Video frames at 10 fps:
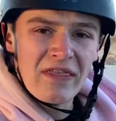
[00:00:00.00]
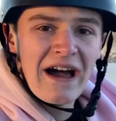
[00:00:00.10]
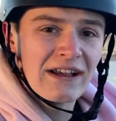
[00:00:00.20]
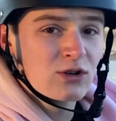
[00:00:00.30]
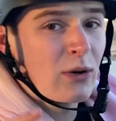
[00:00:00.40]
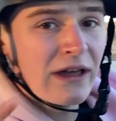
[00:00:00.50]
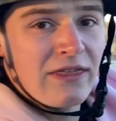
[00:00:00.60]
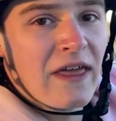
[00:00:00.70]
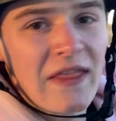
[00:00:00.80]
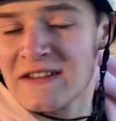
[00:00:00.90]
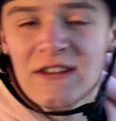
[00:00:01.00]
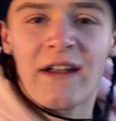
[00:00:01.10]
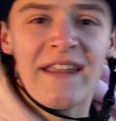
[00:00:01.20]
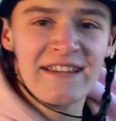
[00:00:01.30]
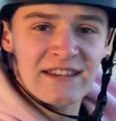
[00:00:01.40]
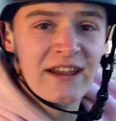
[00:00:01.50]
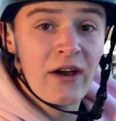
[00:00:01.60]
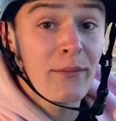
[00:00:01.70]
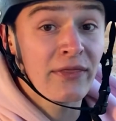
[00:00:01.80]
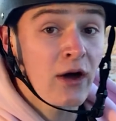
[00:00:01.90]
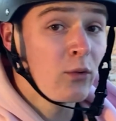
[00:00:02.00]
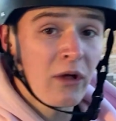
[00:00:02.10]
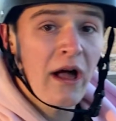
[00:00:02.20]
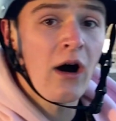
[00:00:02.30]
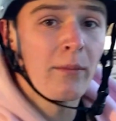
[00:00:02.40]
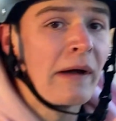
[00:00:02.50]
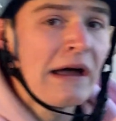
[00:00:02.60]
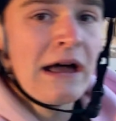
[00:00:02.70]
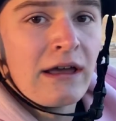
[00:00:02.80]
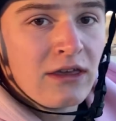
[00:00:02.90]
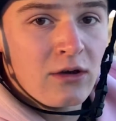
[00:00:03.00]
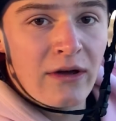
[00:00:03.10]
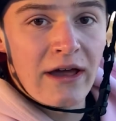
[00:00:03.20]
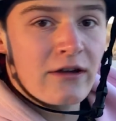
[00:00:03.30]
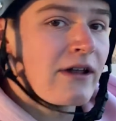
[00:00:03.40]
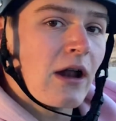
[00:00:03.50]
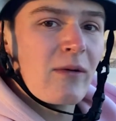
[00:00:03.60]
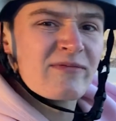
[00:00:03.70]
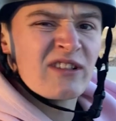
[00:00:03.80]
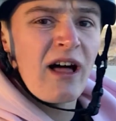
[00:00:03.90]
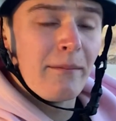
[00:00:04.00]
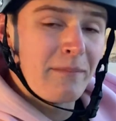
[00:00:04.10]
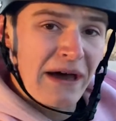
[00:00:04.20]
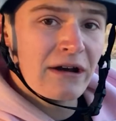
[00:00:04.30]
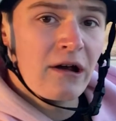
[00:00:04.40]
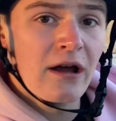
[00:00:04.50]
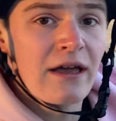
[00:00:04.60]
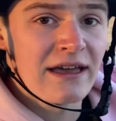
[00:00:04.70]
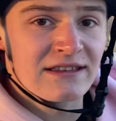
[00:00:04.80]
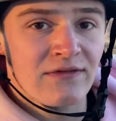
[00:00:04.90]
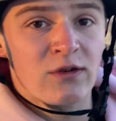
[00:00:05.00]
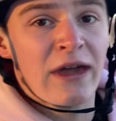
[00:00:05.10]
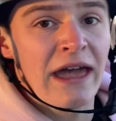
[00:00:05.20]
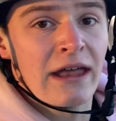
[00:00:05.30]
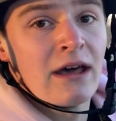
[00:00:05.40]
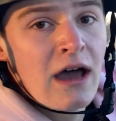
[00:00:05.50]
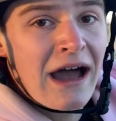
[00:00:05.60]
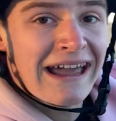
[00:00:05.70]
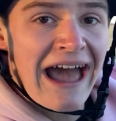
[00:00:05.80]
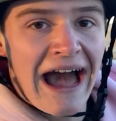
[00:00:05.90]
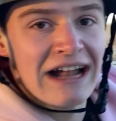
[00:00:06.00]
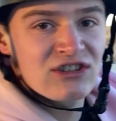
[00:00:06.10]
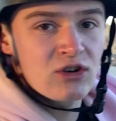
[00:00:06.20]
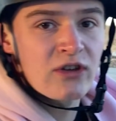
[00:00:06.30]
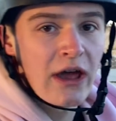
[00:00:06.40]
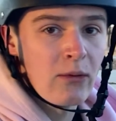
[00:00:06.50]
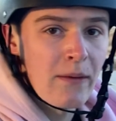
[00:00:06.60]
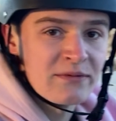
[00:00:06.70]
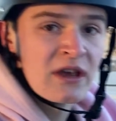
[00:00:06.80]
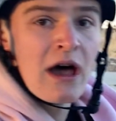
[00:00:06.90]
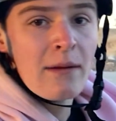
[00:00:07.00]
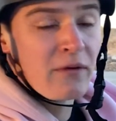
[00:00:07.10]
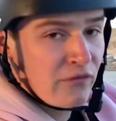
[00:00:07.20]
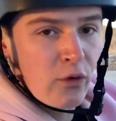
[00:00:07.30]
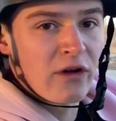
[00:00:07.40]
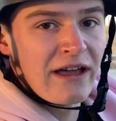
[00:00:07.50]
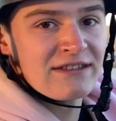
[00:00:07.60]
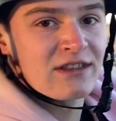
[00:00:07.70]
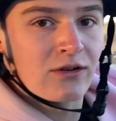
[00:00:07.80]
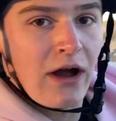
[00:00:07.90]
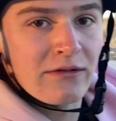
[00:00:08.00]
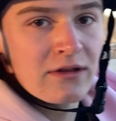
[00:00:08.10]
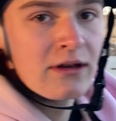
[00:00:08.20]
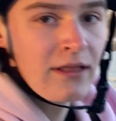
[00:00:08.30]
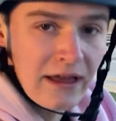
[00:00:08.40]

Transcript: last quick thing that's not necessary, but that will help you get your down whips a lot better, is if you can catch your tail whips before it hits the ground like